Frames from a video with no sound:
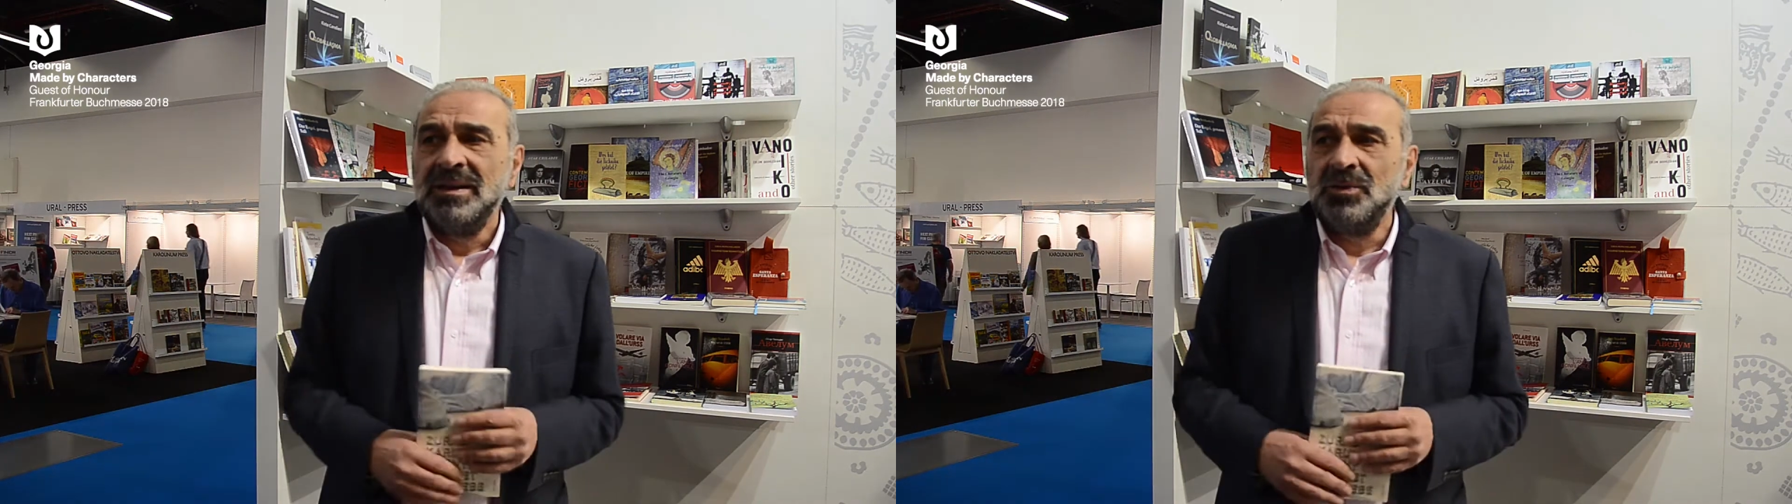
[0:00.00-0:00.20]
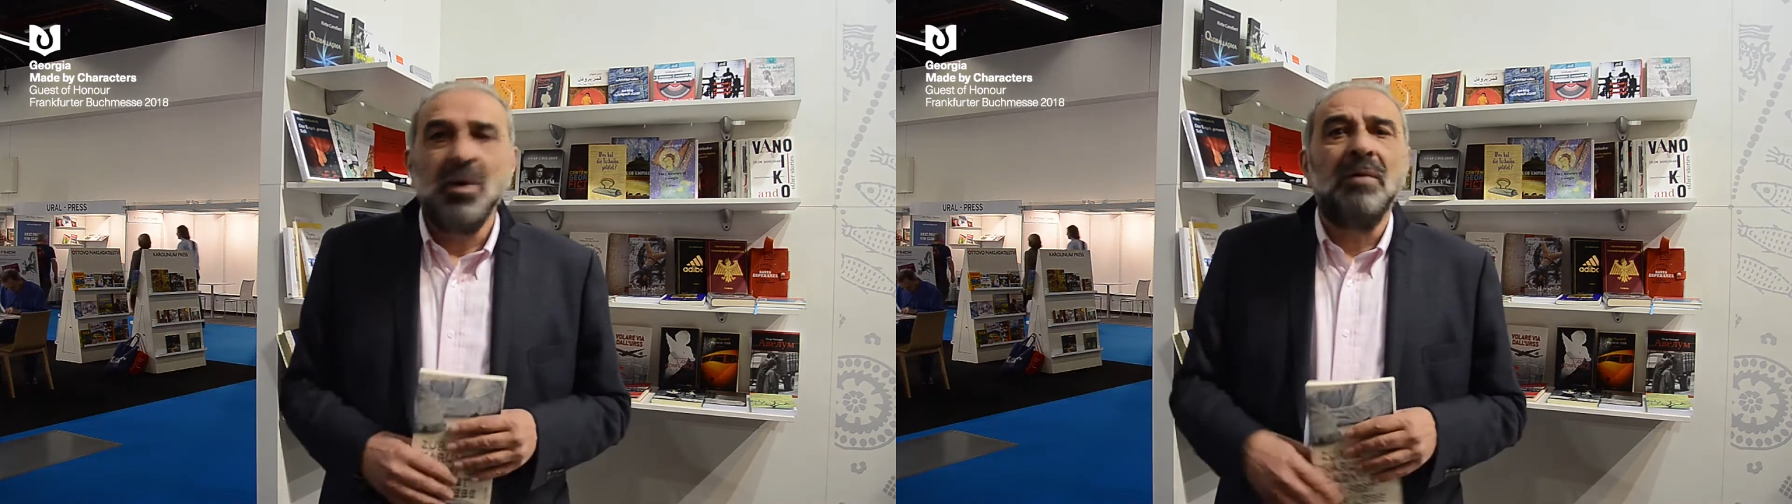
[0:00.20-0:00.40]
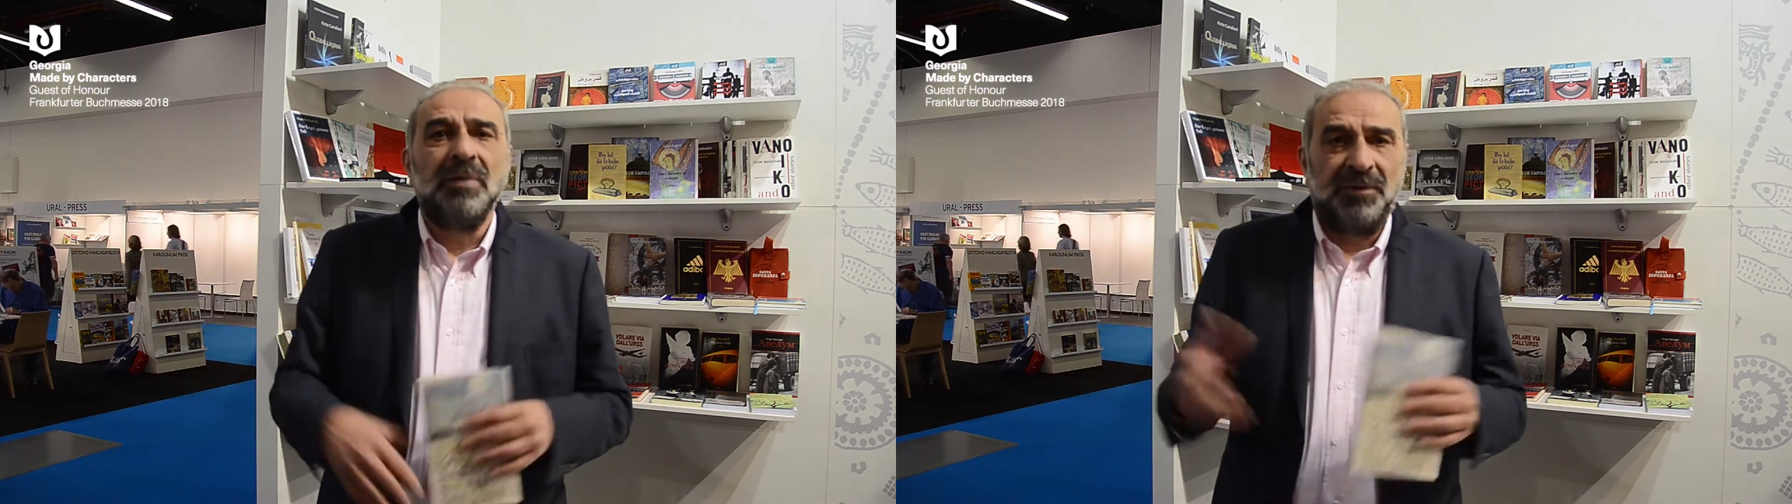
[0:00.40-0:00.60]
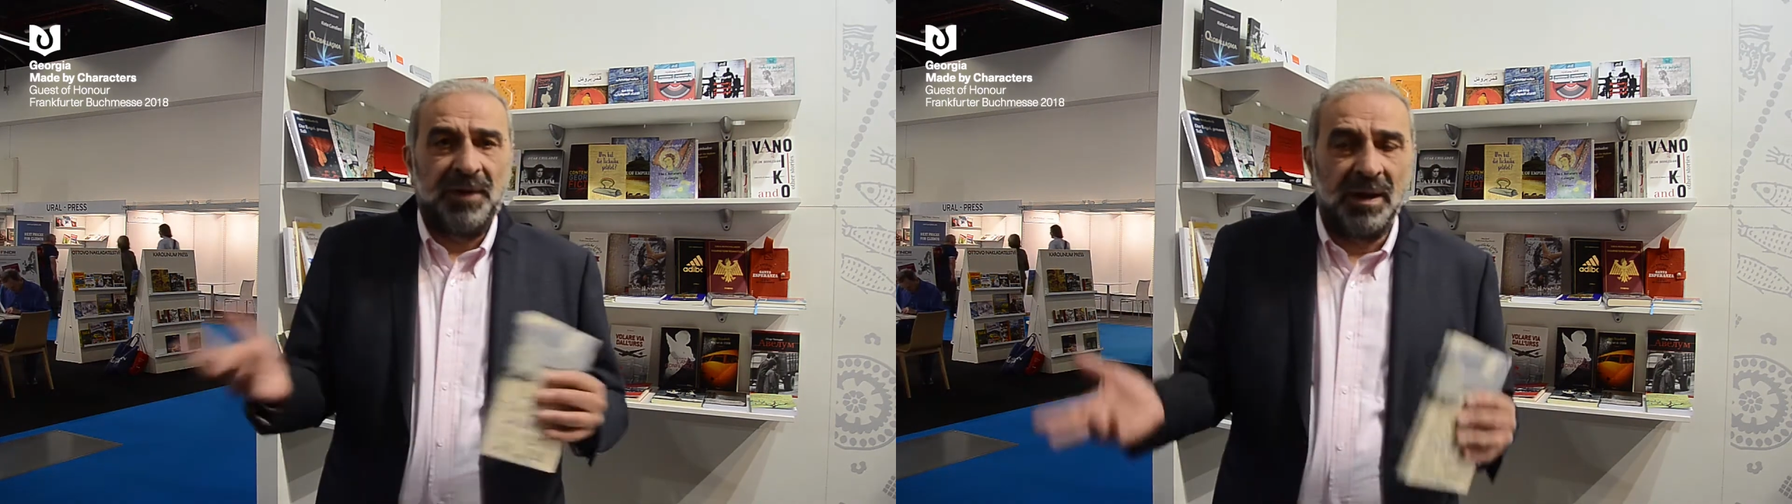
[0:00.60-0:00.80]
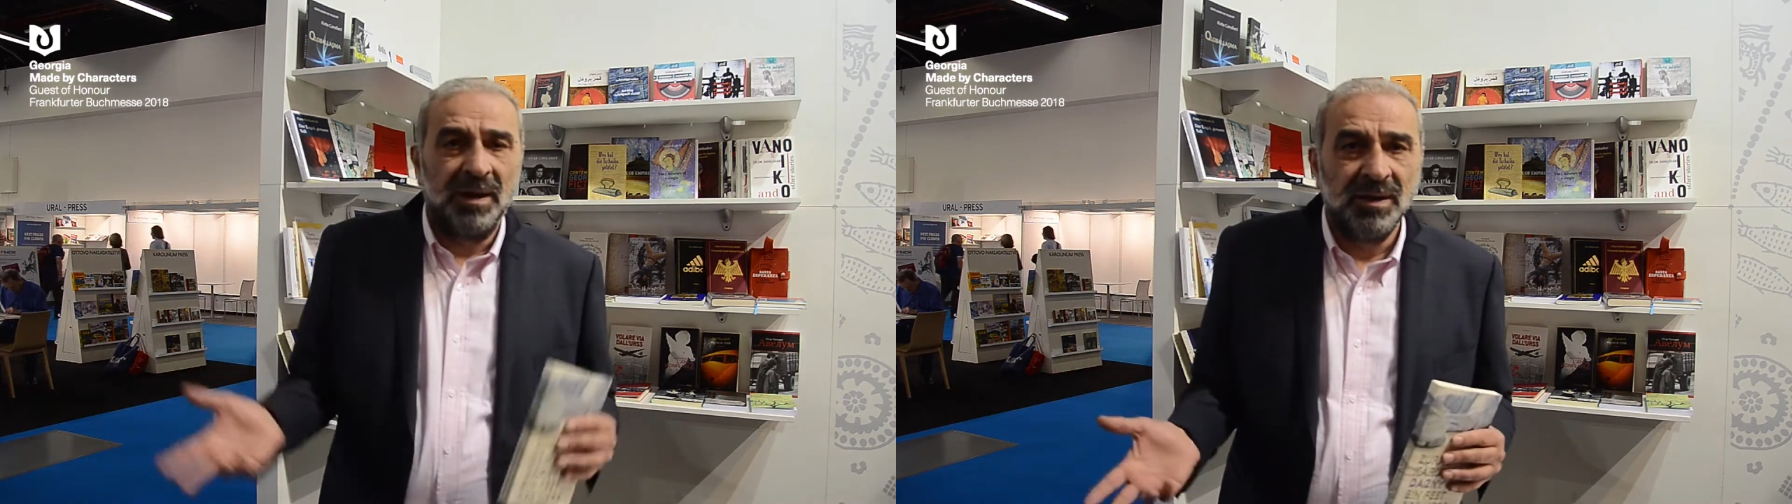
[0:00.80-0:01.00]
to
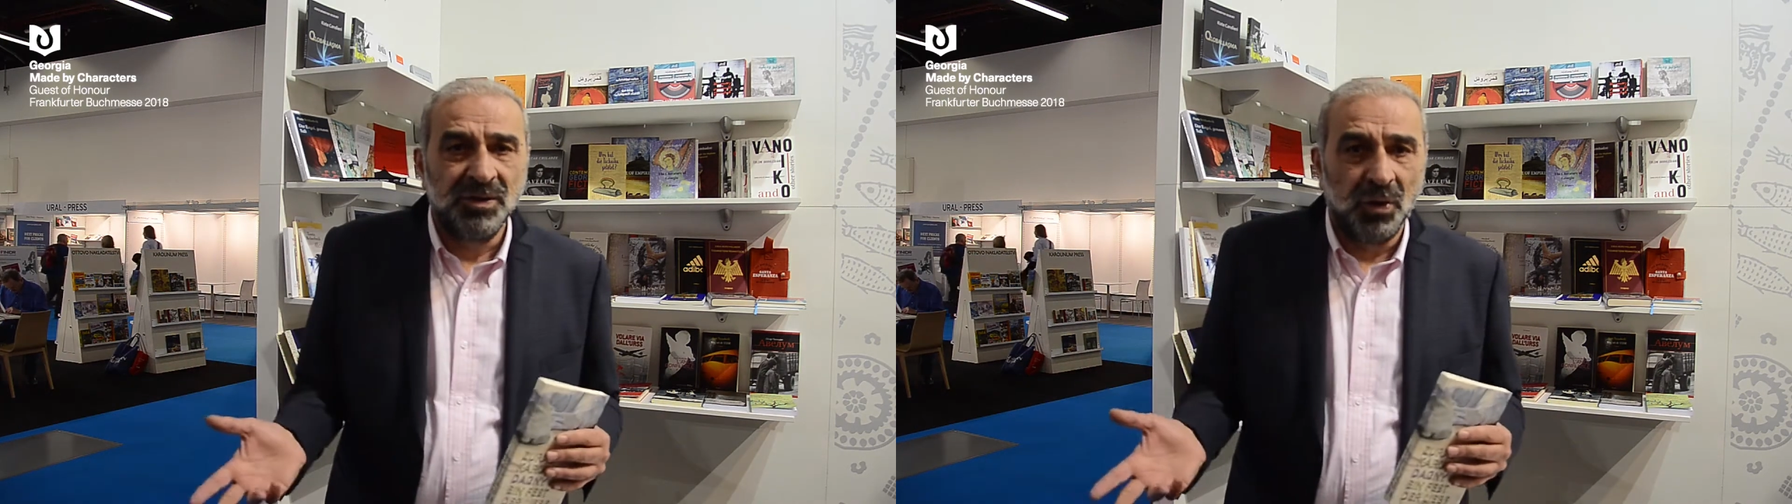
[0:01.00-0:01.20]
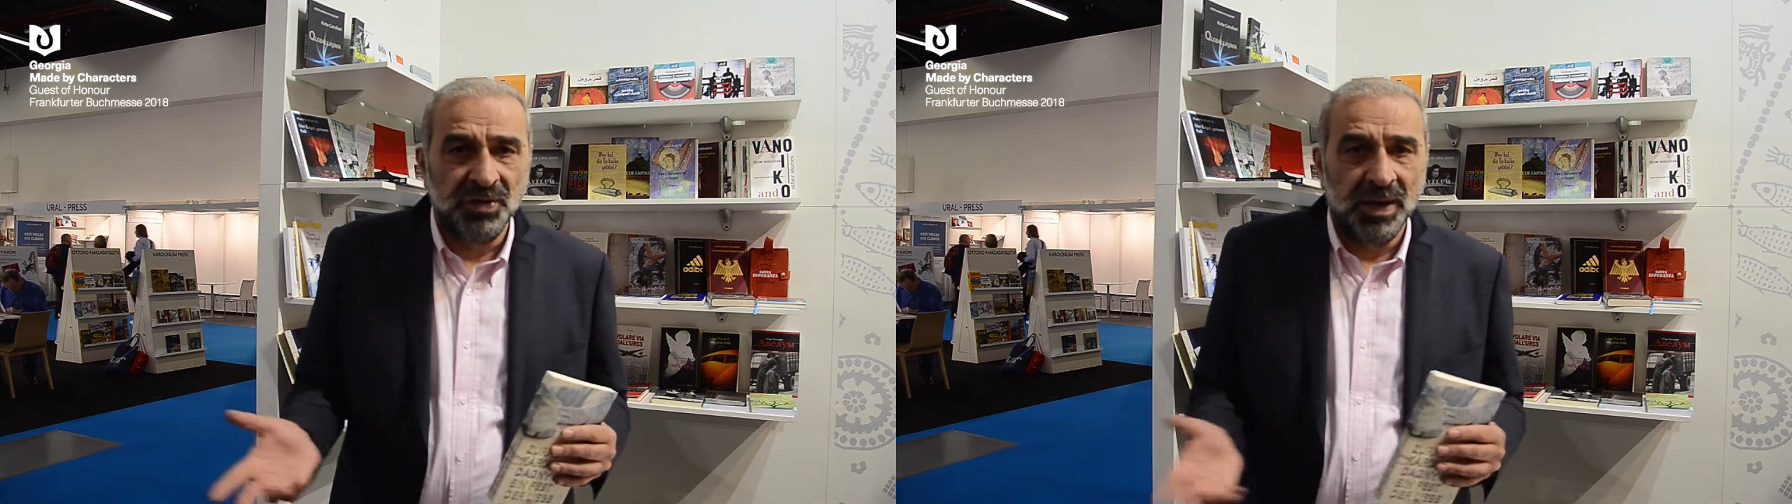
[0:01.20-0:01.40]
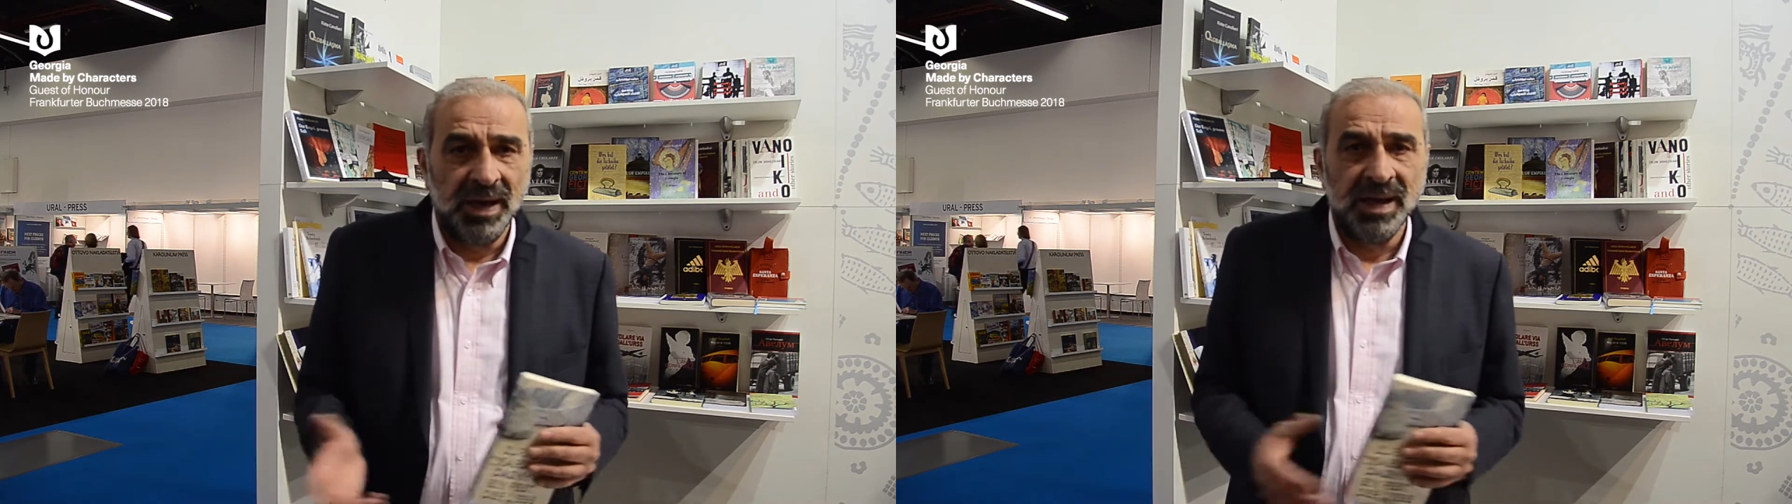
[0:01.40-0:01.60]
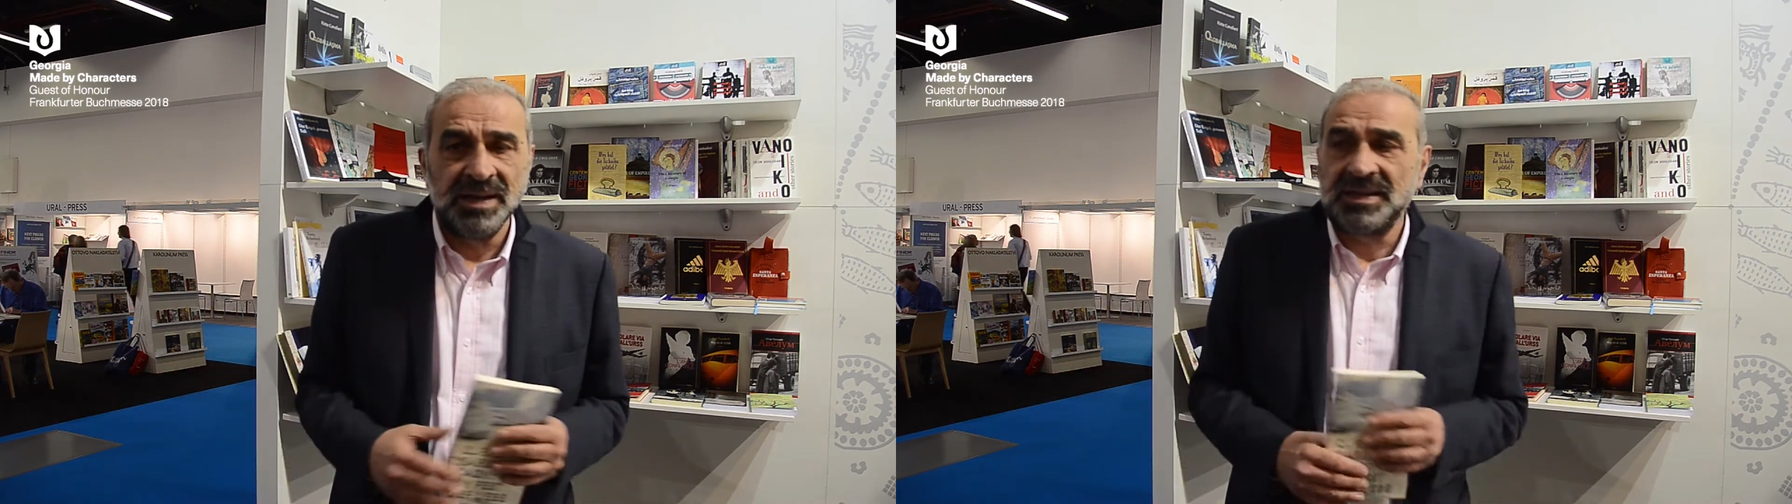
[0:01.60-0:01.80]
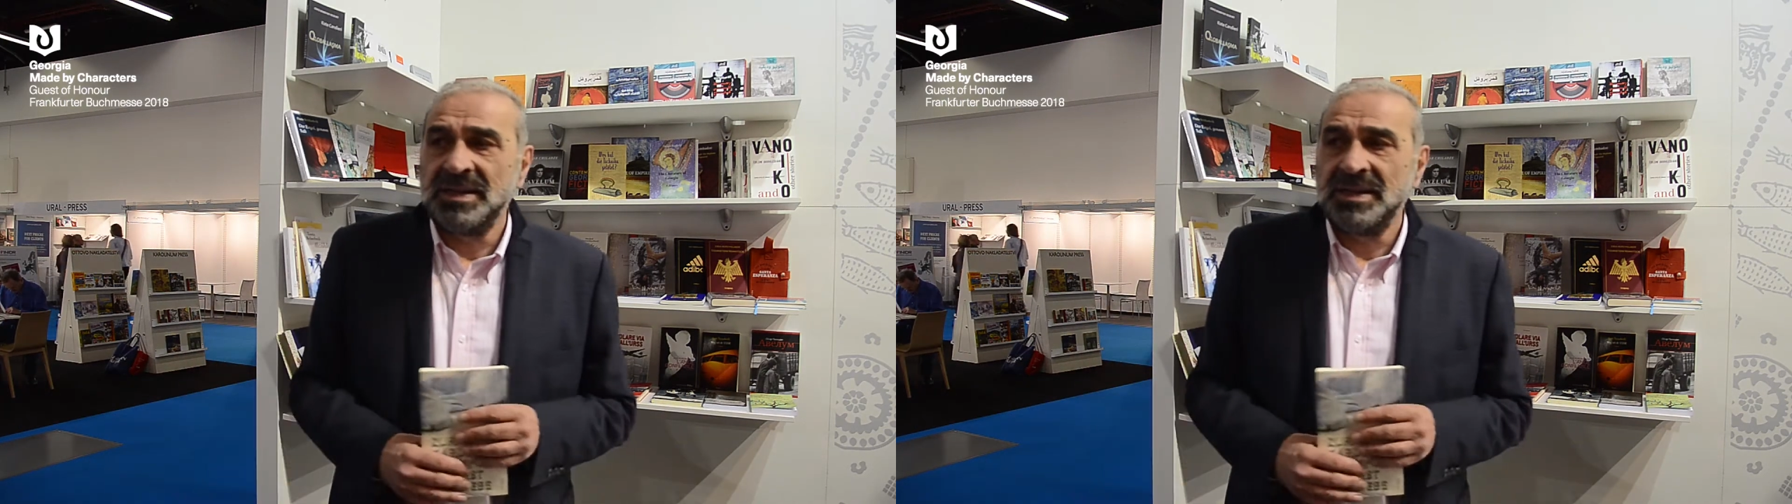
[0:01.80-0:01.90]
everything Georgia is.